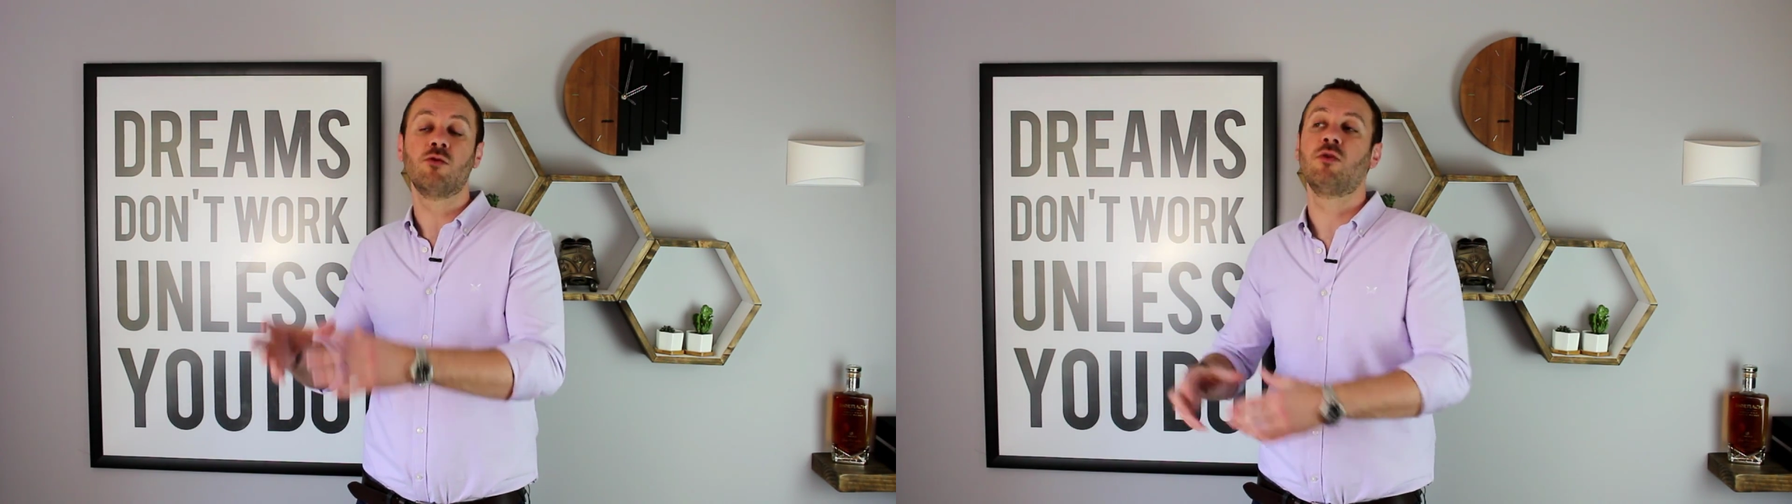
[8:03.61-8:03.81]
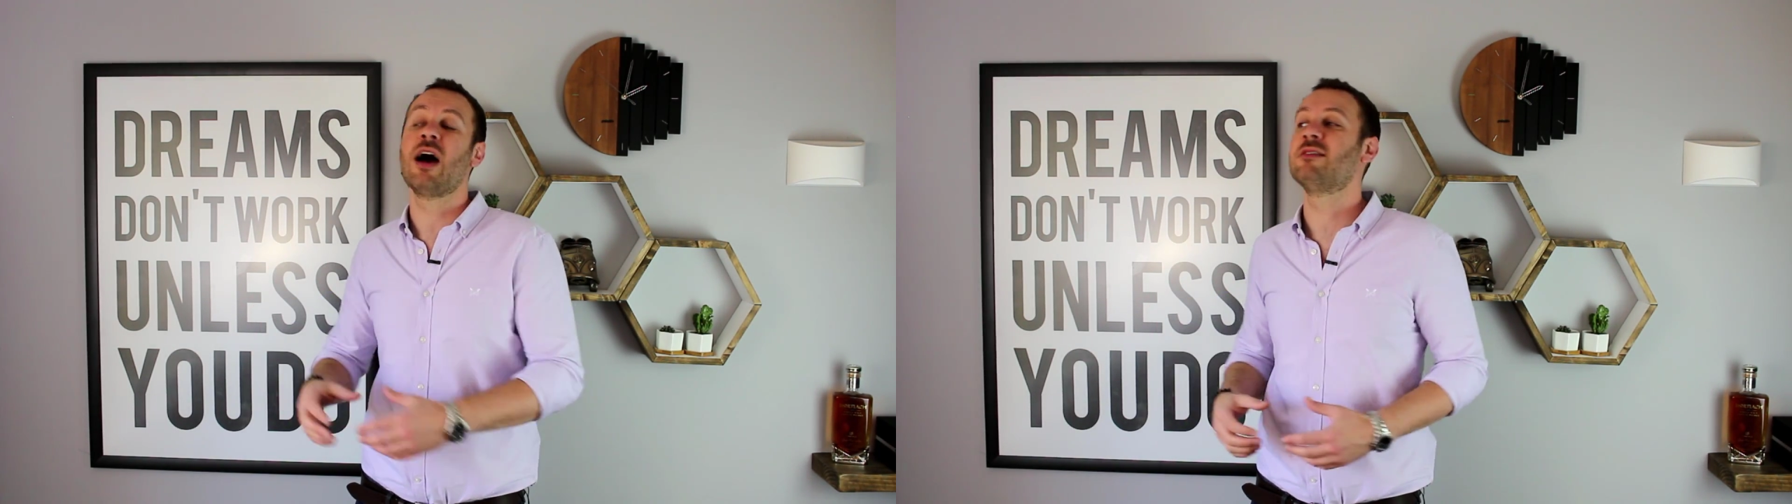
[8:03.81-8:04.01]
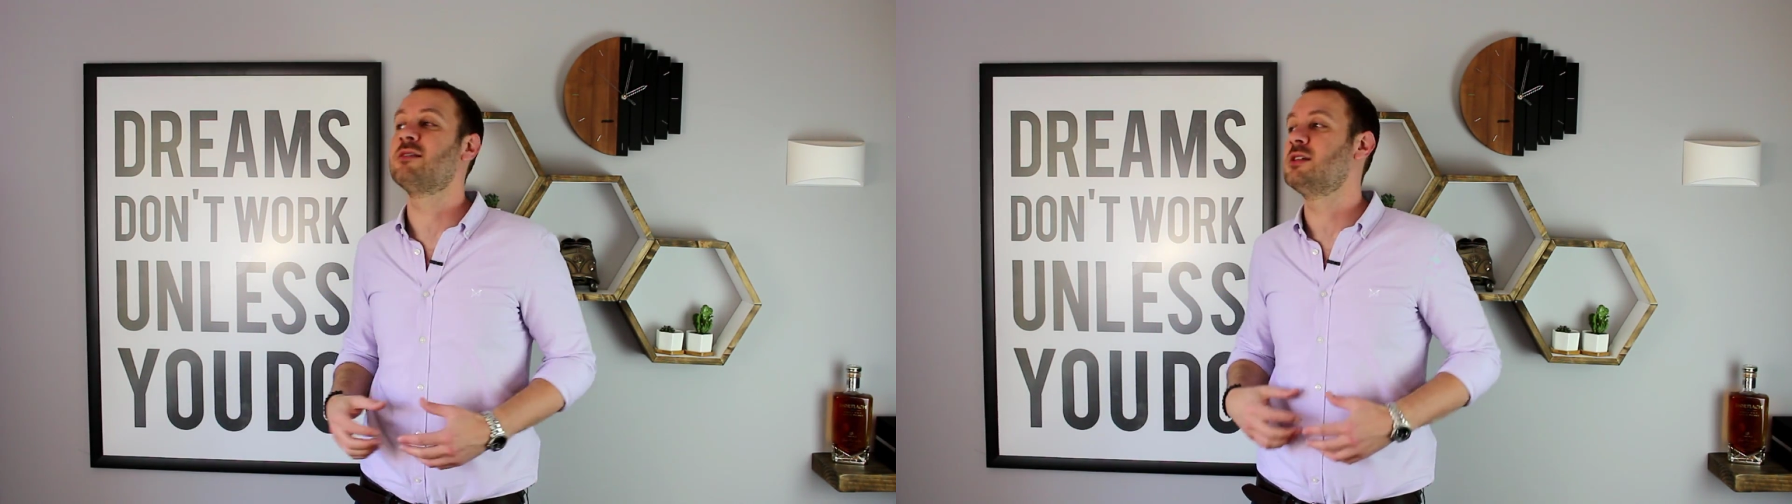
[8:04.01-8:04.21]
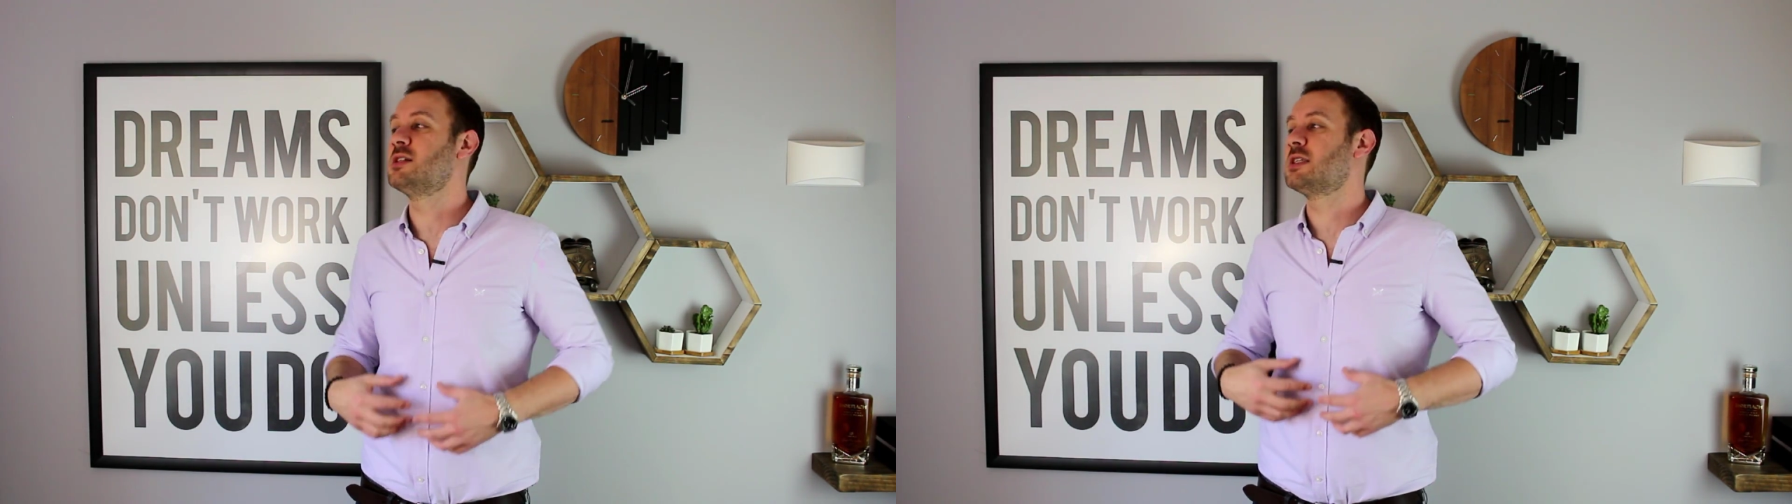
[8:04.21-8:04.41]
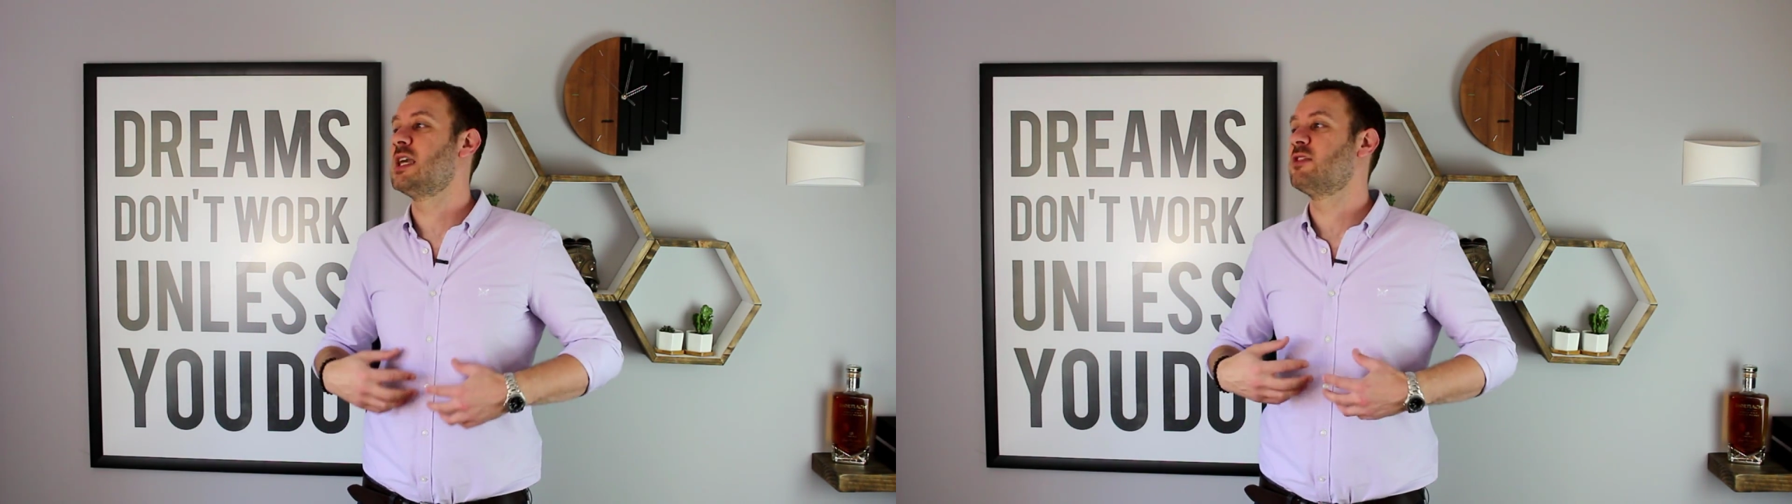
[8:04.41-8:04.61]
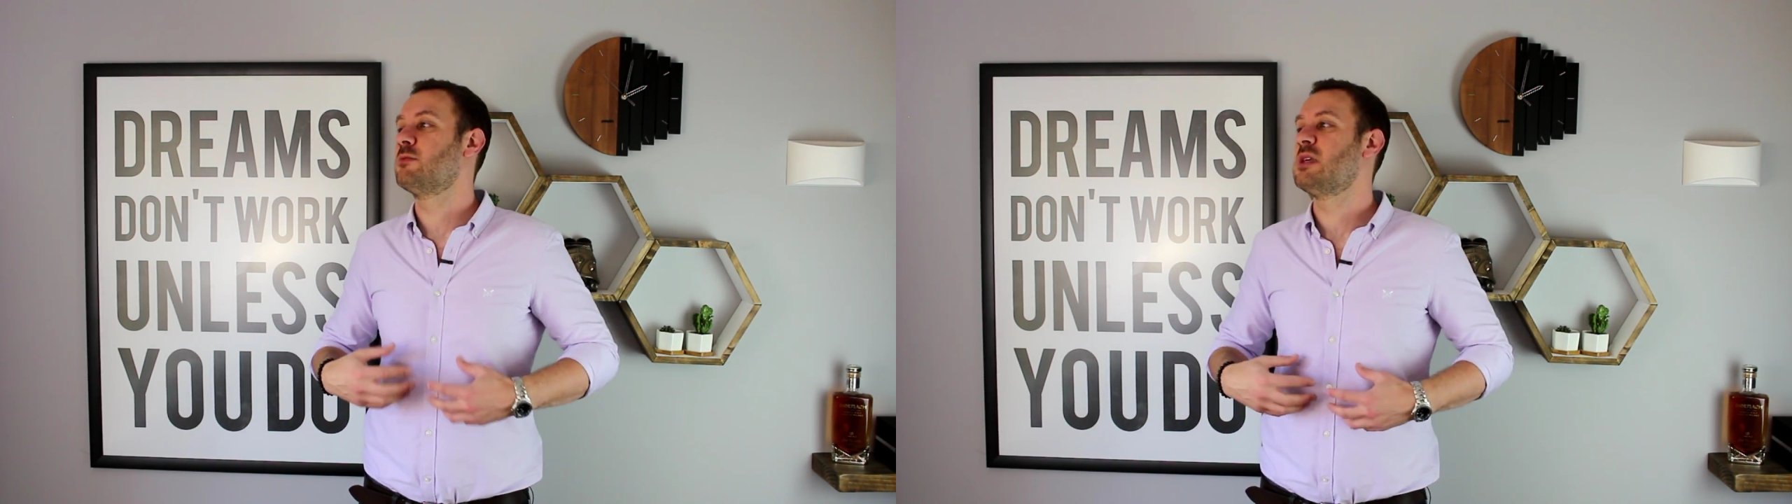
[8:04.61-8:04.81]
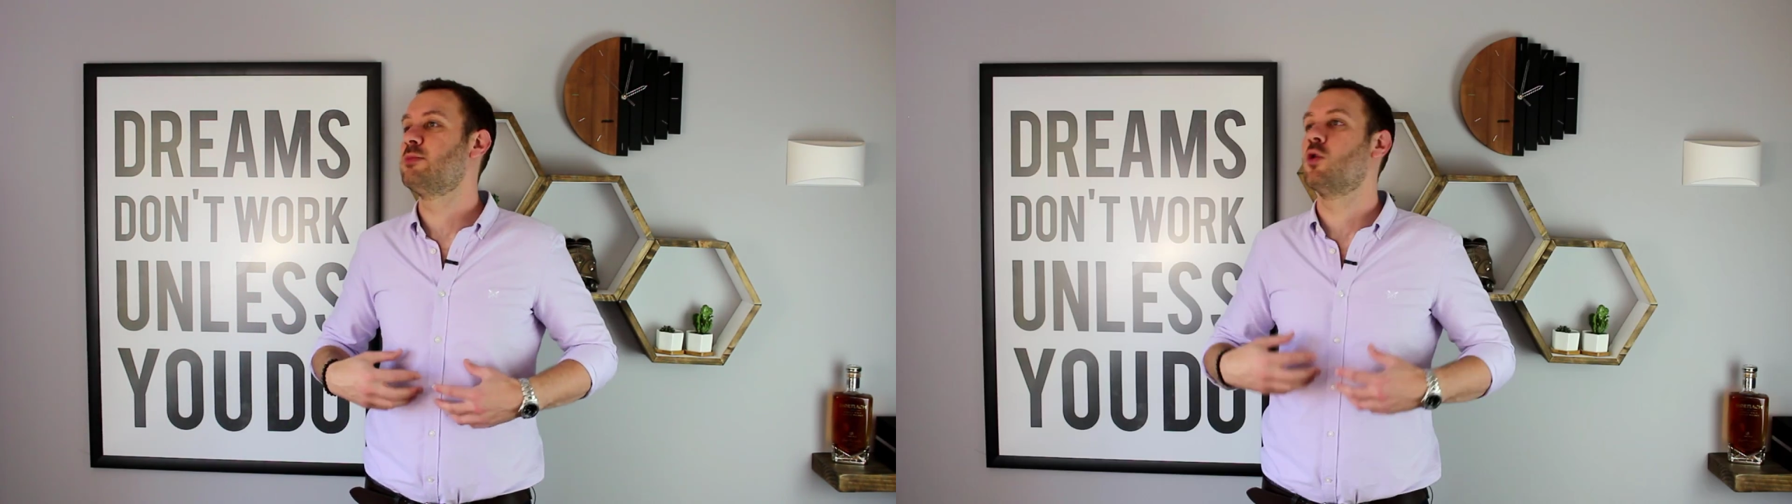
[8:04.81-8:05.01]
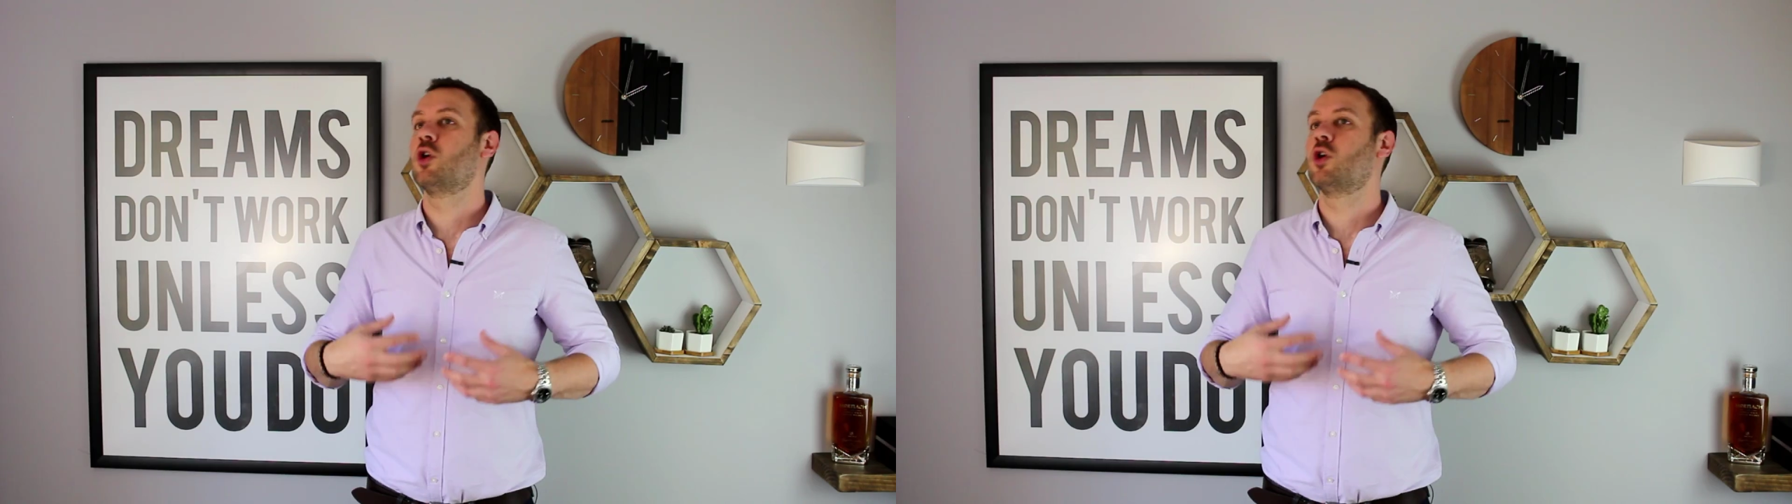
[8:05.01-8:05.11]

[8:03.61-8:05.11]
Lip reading: rather than just giving people